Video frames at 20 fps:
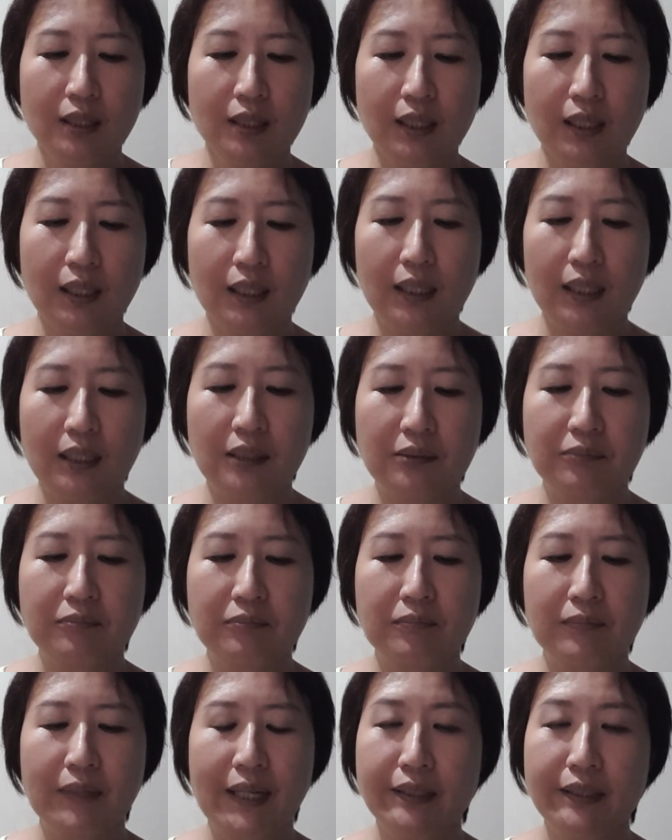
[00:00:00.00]

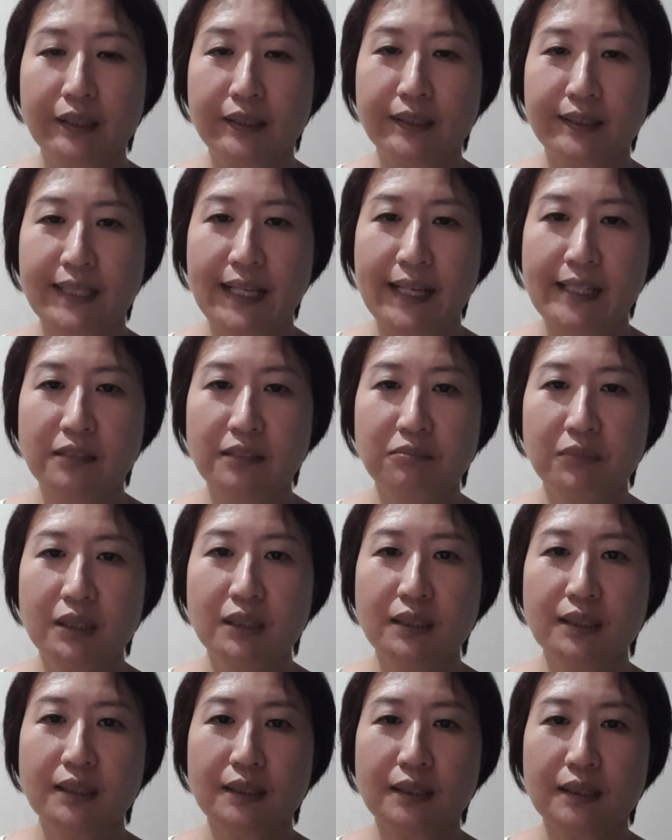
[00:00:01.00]
and its
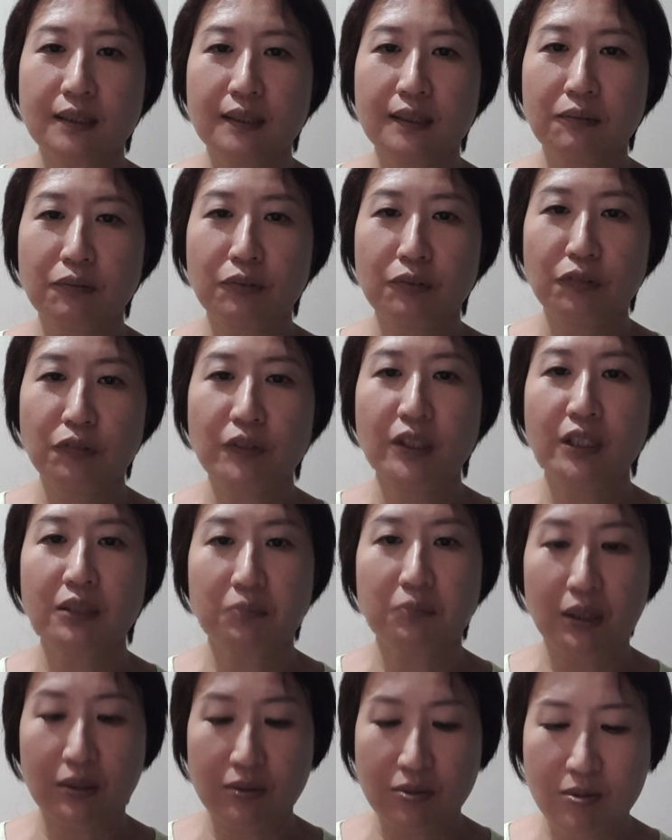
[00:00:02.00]
elements within the
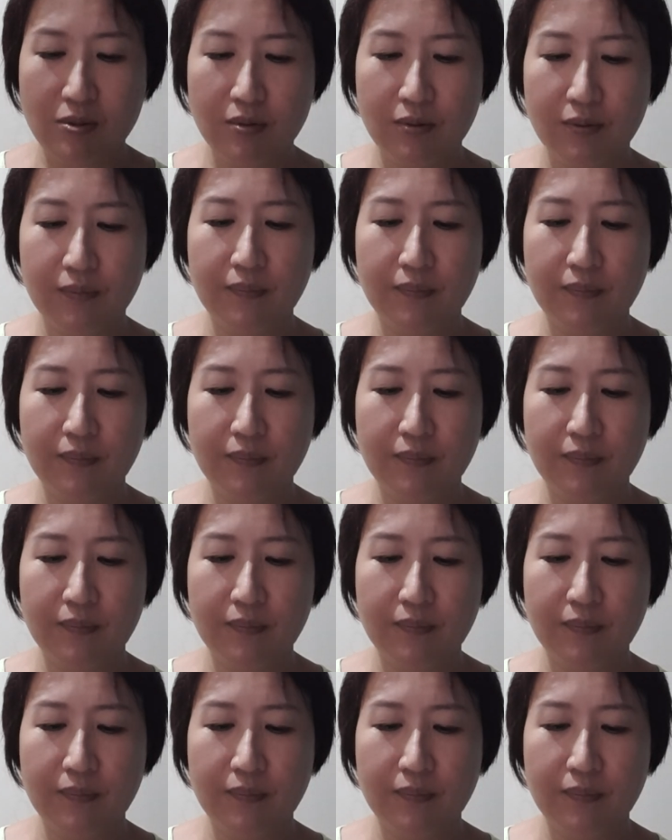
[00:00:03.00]
box.